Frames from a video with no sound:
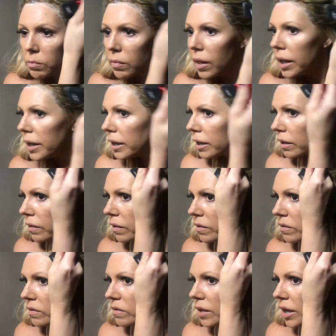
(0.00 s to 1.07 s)
like,
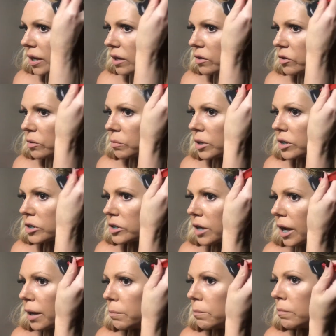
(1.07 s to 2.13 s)
this is taking too much
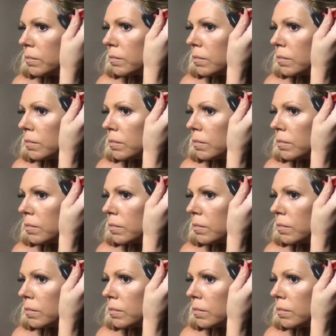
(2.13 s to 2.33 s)
time.